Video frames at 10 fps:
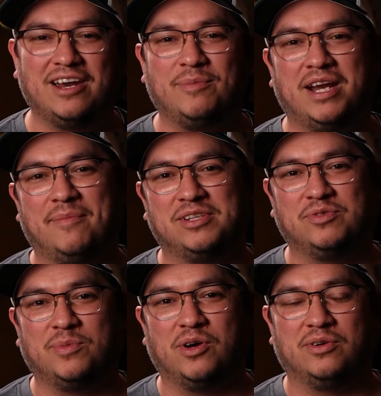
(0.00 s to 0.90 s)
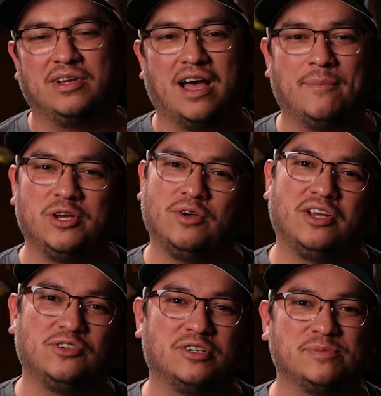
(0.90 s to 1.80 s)
Hi, my name is Ramon. I'm a new
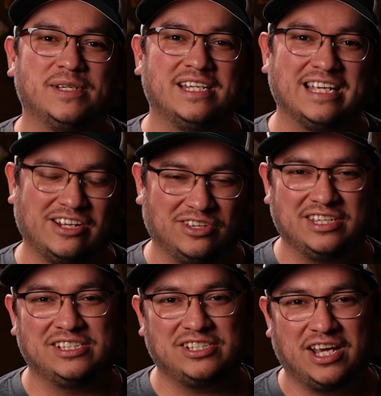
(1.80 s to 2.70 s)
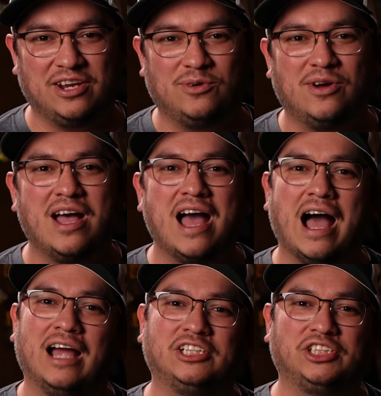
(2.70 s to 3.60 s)
outdoorsman, and on this channel,
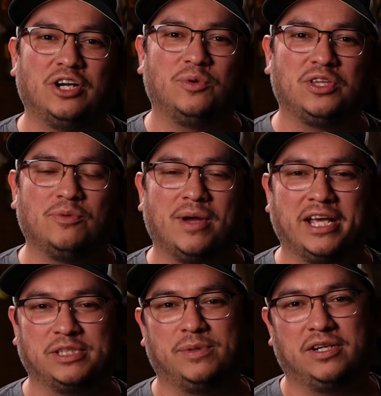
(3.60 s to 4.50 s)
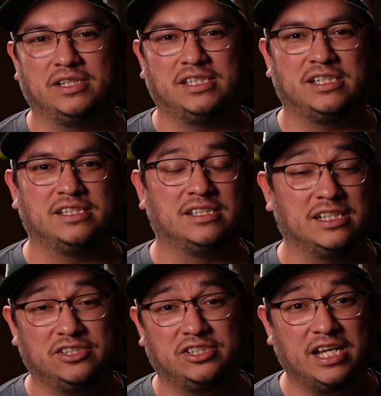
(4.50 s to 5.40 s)
I share with you my experiences
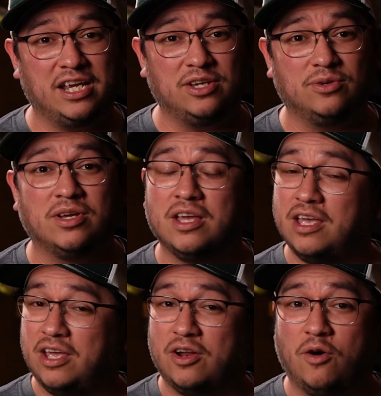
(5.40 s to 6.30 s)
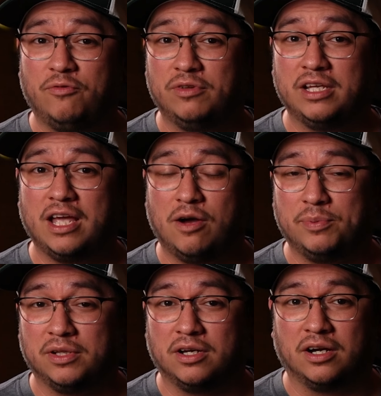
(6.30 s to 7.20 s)
to entertain you and hopefully help
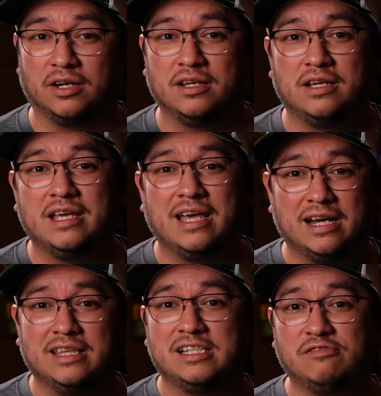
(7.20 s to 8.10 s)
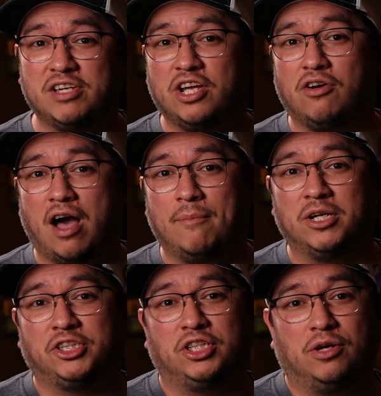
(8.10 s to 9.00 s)
you learn. And in this video, I'm going
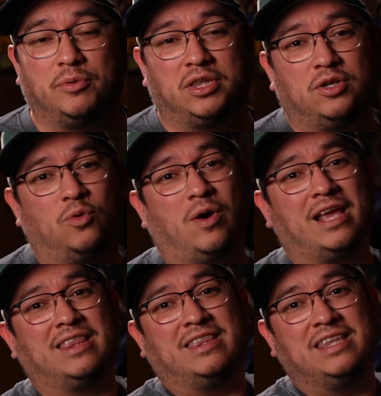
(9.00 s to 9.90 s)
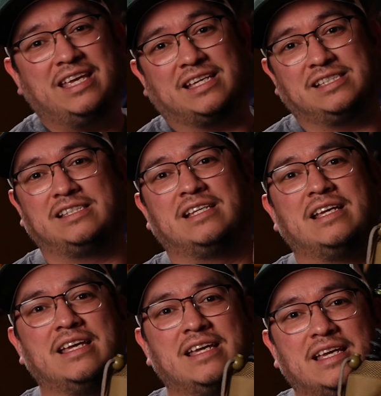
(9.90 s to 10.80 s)
to share with you why this
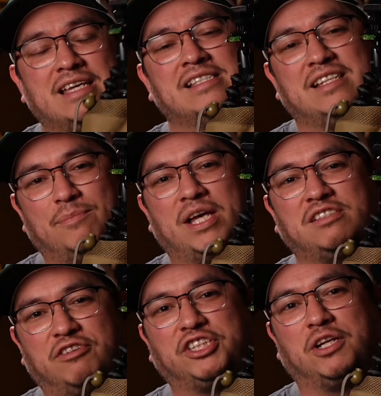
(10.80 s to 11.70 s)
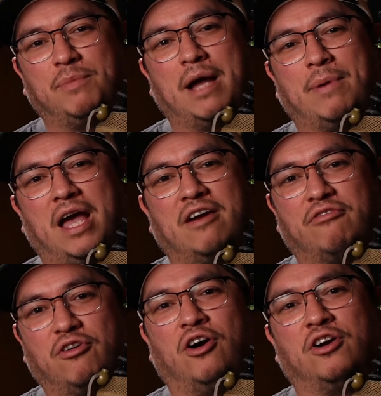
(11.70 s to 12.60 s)
is the best fishing backpack
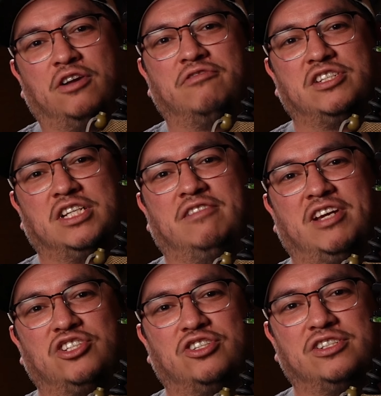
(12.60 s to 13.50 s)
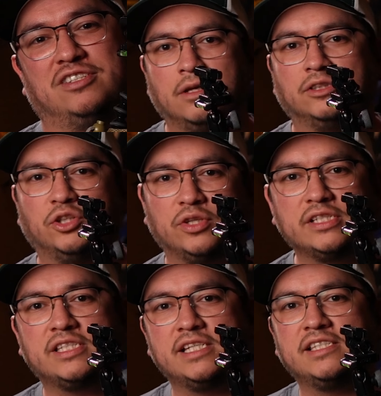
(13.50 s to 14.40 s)
for all your fishing adventures. So
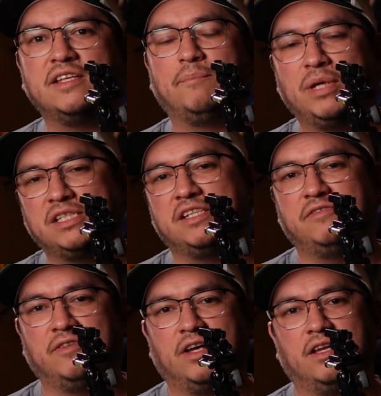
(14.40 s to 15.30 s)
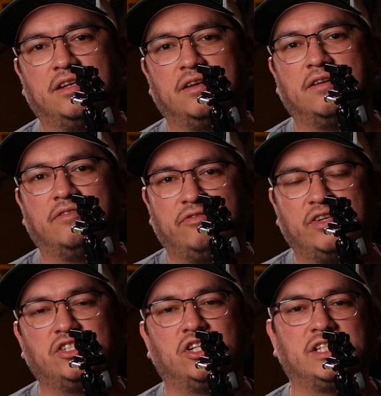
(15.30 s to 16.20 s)
this is the Piscifun
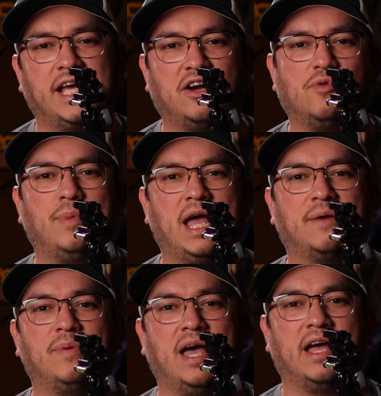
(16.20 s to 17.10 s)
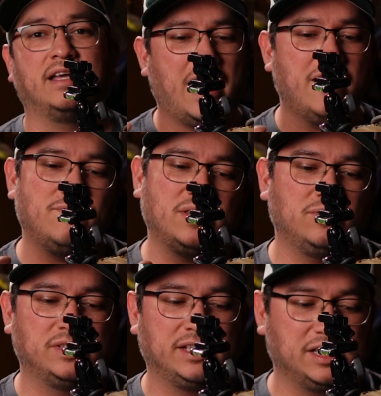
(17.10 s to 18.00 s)
fishing tackle backpack. I've been
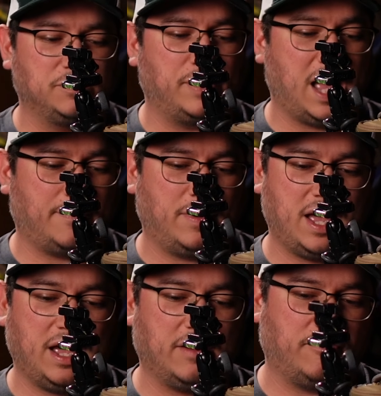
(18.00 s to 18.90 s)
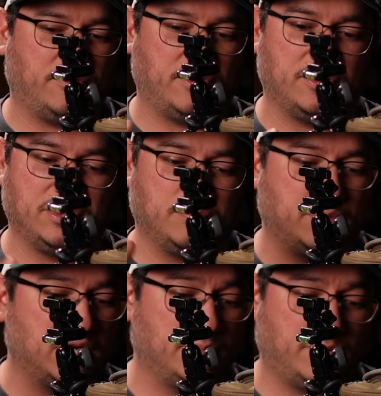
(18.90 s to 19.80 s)
using this backpack for the
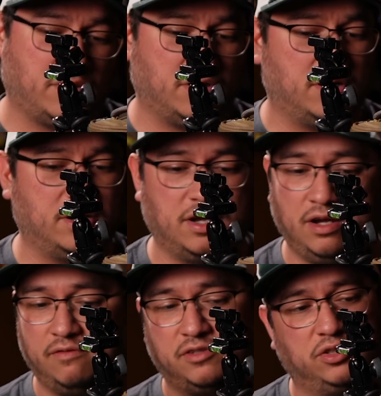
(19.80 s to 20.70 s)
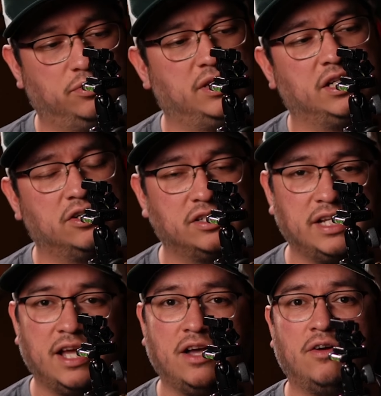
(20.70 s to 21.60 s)
better part of 2 years
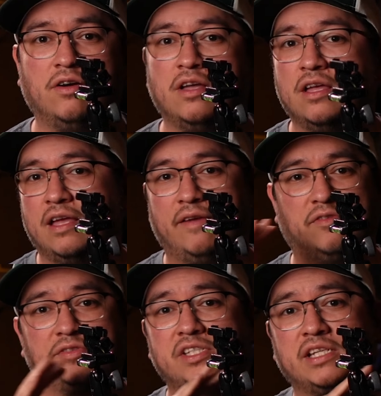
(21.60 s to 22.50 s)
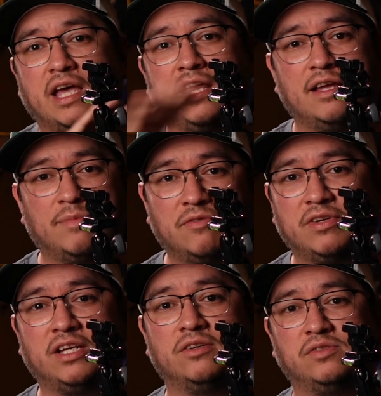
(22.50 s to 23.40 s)
now. If you've seen any of my
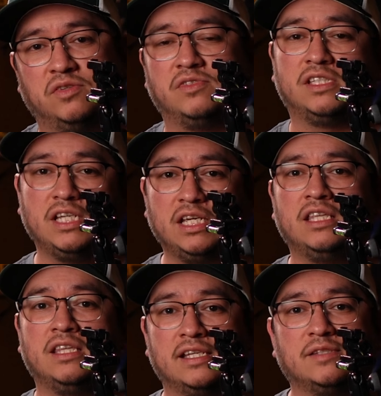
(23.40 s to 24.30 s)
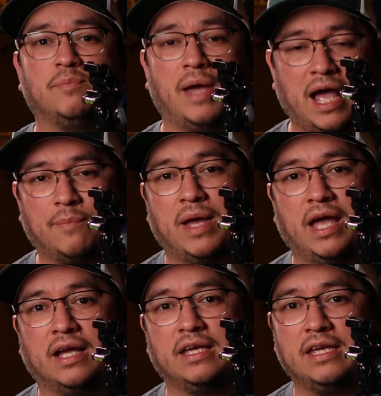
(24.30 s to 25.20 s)
videos, you've seen this
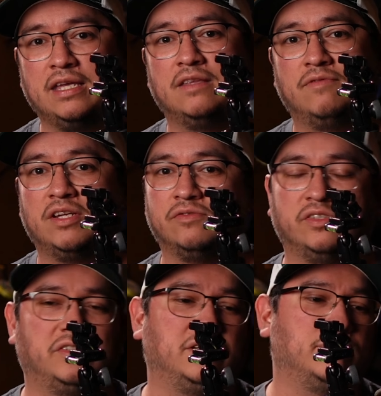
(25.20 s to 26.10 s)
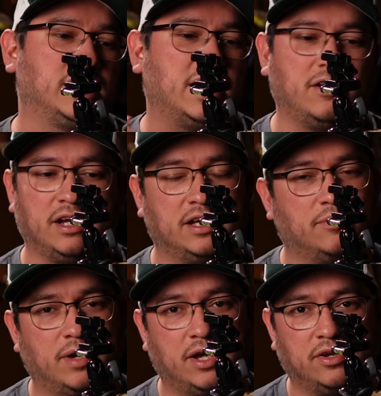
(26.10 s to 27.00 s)
backpack in the videos. You've seen me carrying it
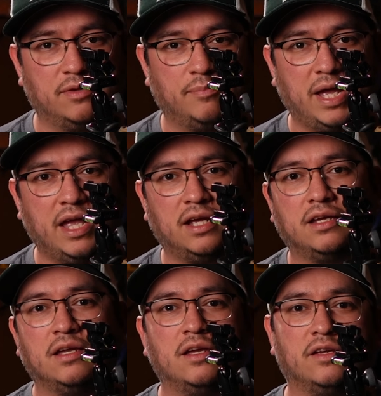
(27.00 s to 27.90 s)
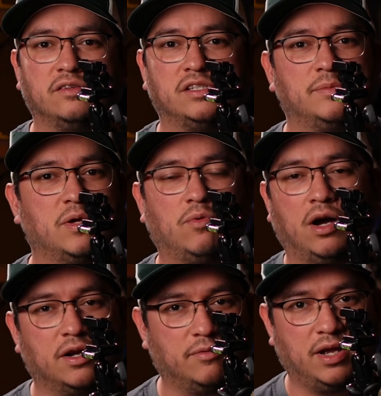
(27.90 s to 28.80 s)
around on the bank. You've seen me
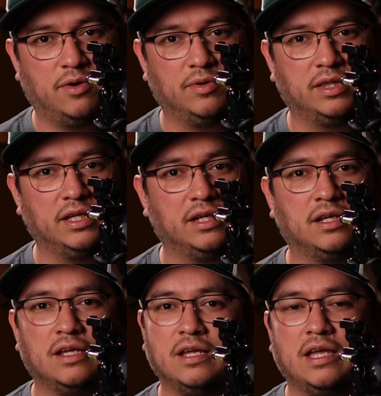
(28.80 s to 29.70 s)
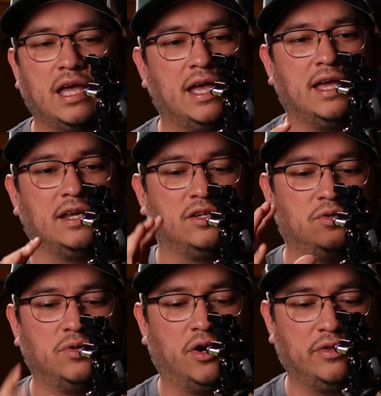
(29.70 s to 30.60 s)
walking around with it. And
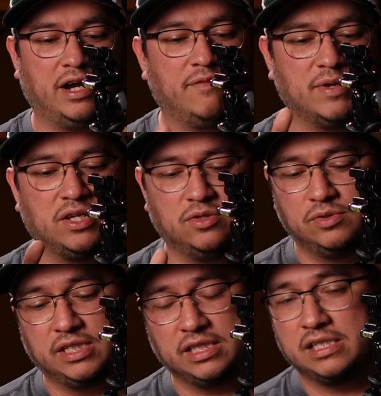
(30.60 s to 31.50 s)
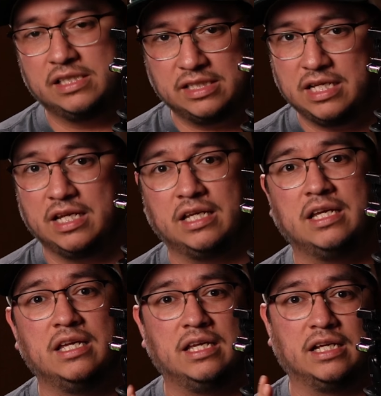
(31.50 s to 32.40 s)
you know that I've been using this thing
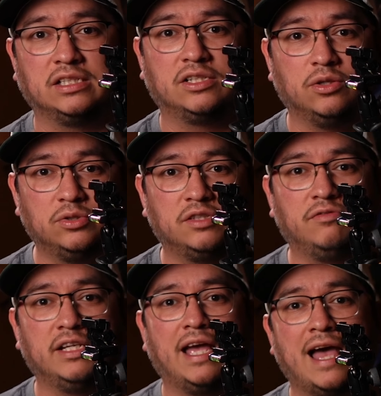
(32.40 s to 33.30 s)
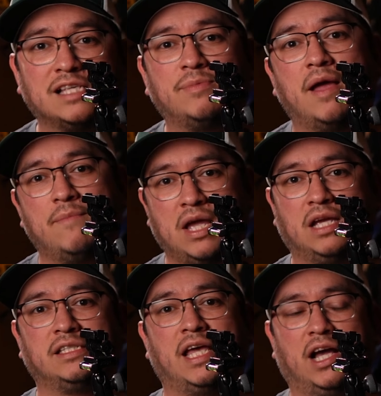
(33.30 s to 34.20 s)
exclusively as my
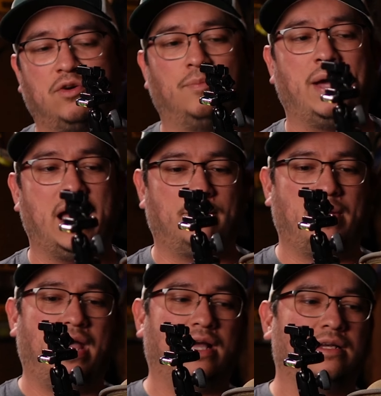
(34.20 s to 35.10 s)
main tackle backpack.